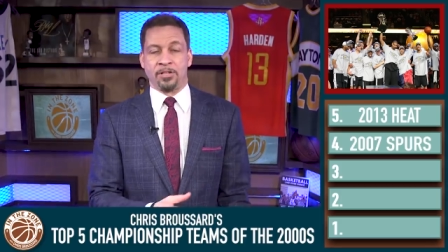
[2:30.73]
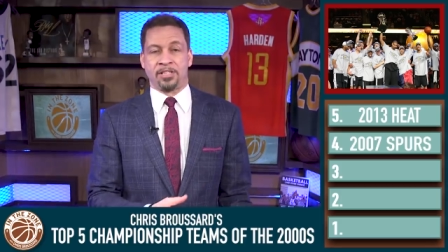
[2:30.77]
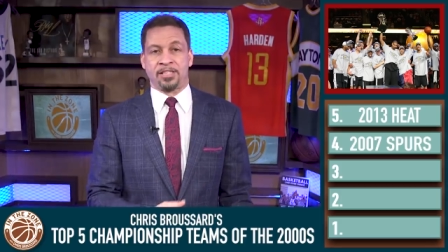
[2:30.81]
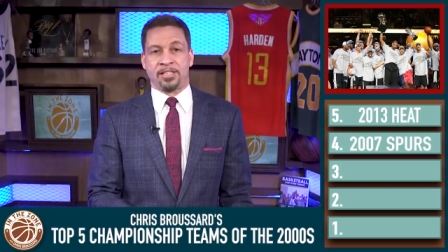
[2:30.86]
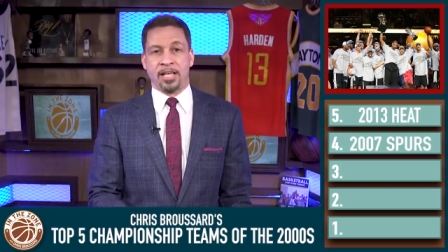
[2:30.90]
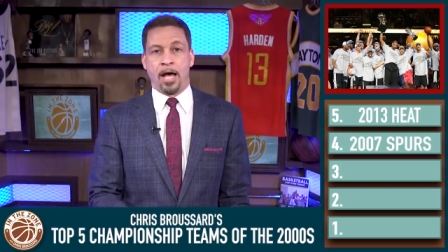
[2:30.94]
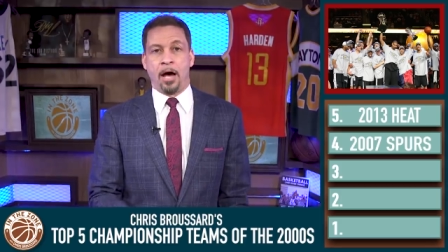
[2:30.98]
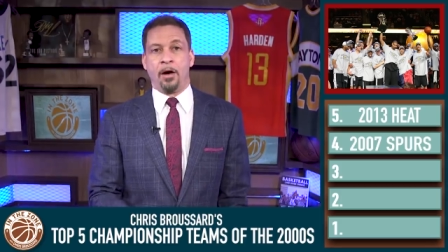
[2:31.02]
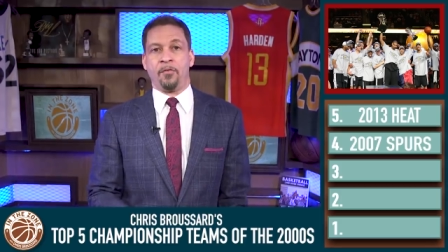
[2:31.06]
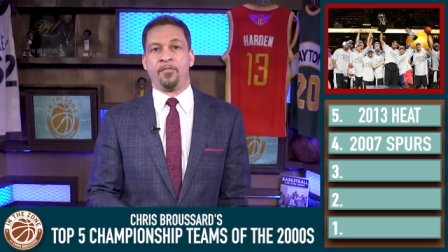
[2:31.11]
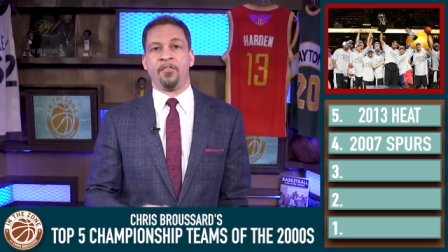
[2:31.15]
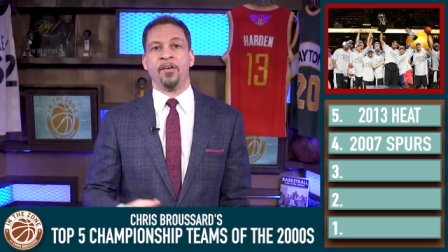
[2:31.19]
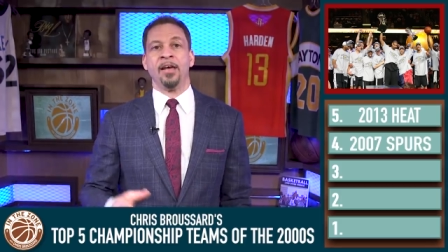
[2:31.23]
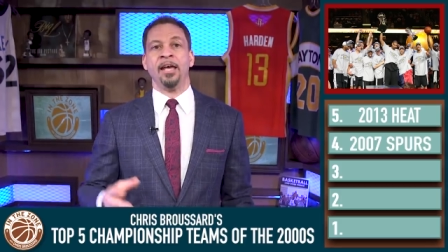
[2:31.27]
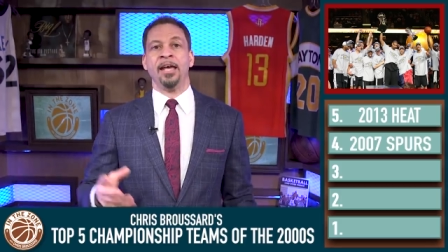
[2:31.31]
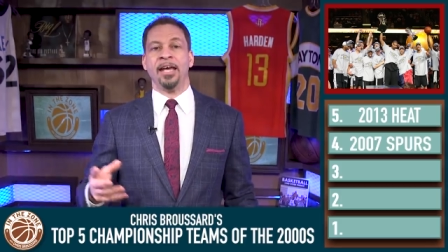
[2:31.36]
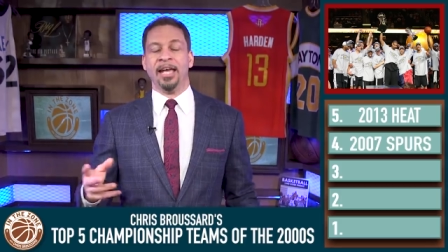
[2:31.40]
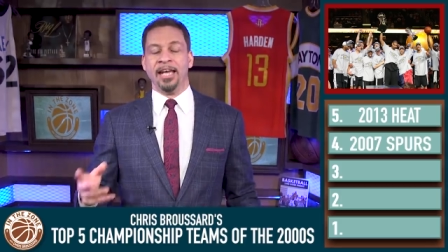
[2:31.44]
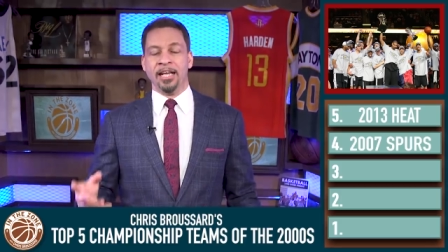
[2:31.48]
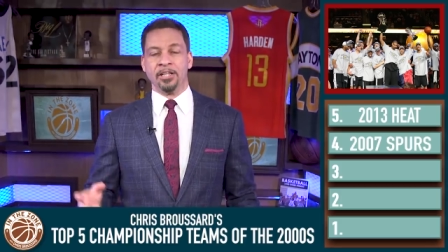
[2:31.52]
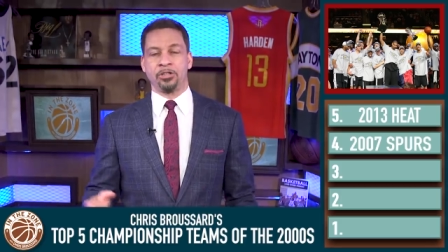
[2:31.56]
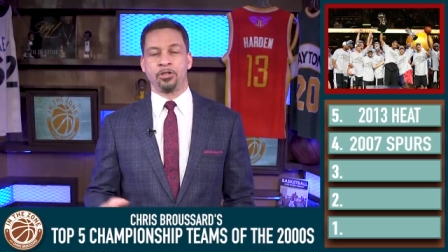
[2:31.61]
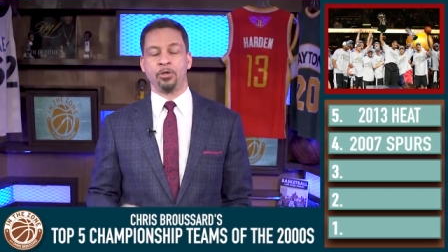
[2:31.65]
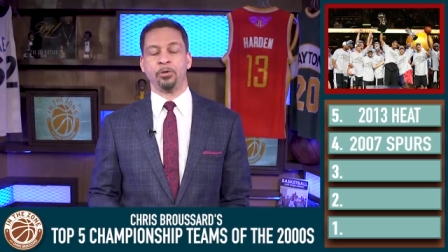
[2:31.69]
self
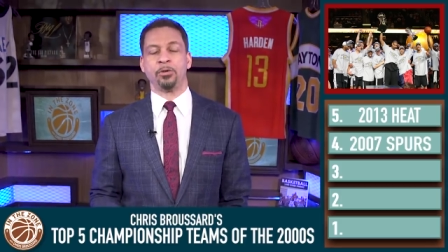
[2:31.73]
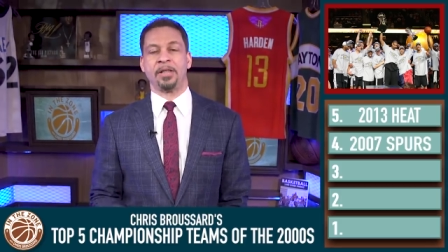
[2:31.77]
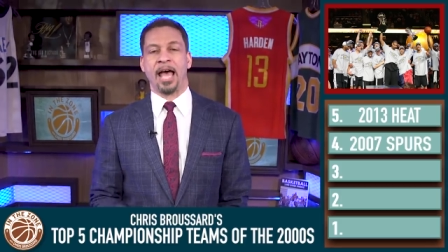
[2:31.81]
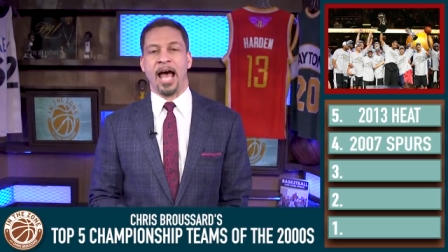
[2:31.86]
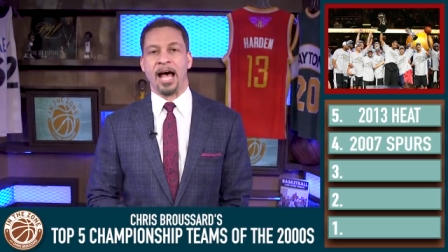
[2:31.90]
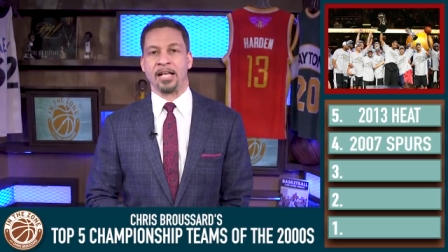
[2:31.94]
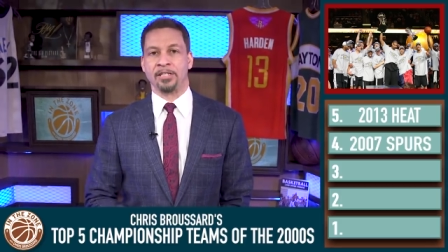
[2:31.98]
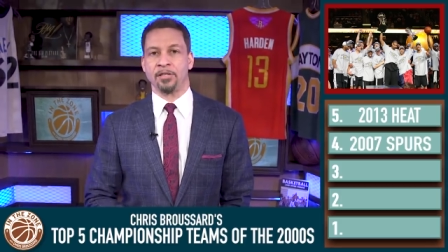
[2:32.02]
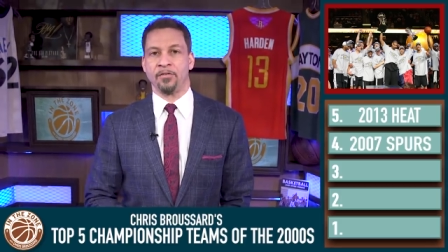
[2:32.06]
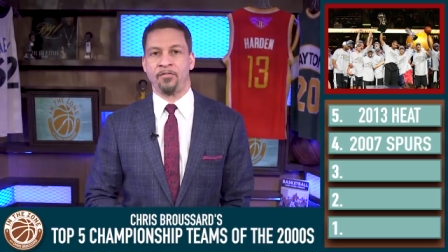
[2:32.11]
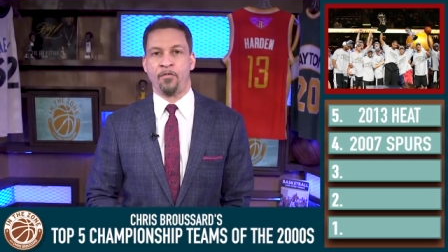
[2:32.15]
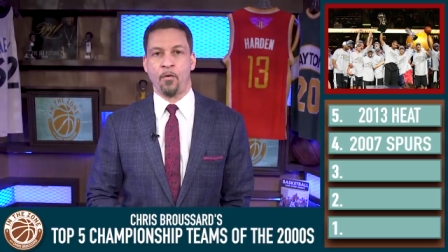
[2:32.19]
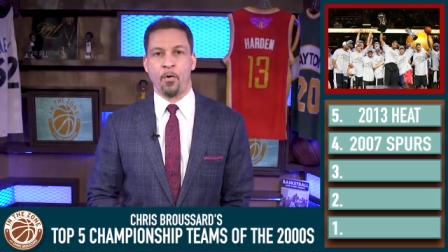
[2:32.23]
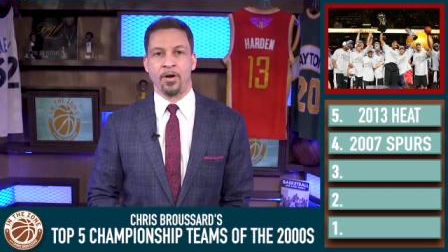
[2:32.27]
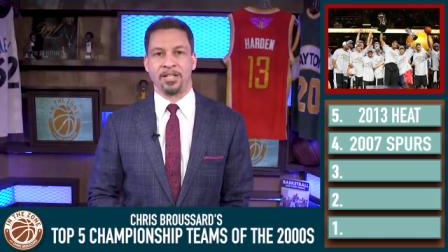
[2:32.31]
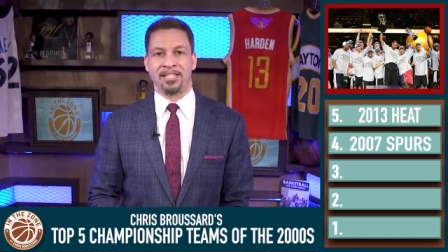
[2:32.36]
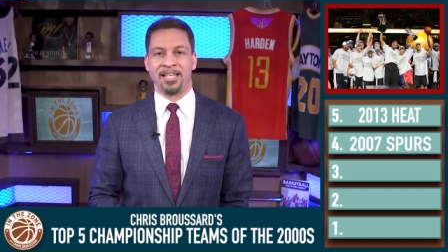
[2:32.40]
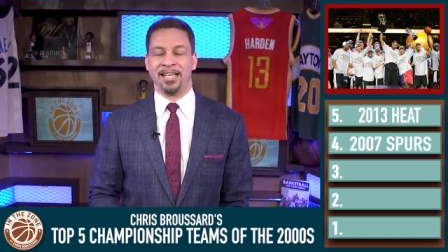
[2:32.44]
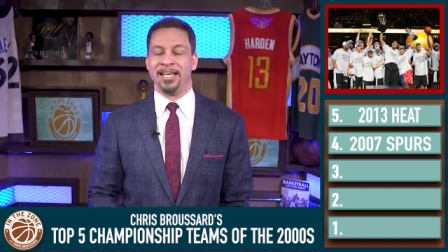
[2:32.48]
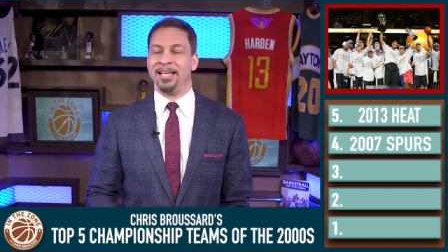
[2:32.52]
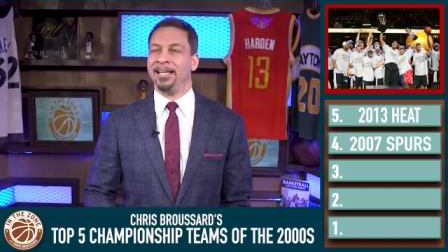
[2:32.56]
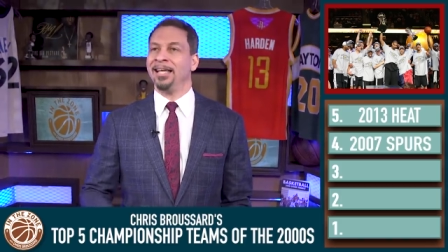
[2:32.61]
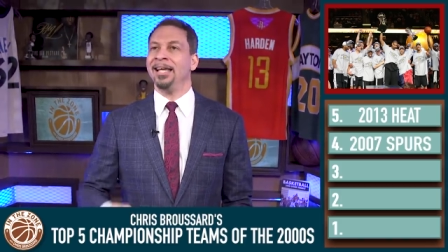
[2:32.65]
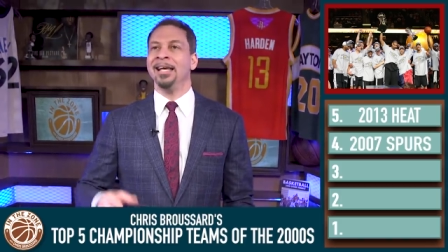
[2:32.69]
in
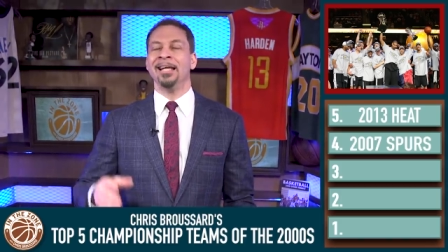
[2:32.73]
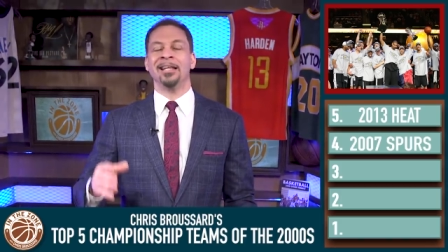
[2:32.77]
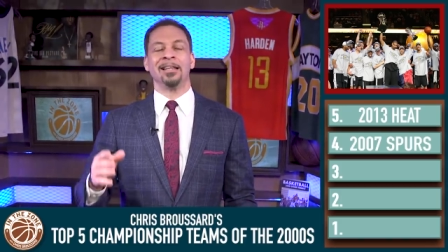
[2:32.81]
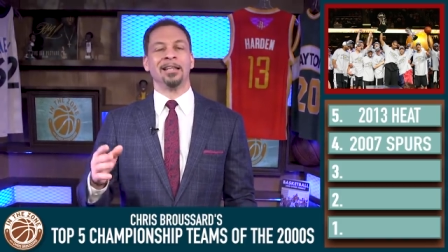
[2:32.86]
2014.